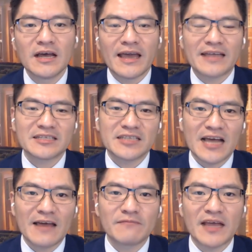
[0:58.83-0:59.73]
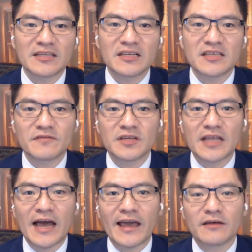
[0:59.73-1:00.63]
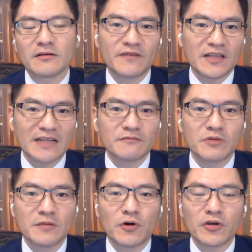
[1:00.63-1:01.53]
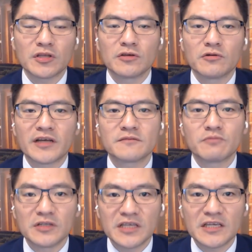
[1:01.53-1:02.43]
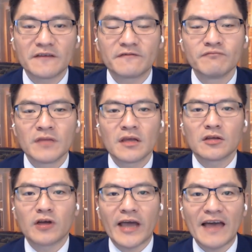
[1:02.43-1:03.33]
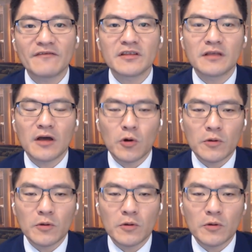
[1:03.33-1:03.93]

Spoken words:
At the time, 1979, a lot of people in the U.S. believe, having or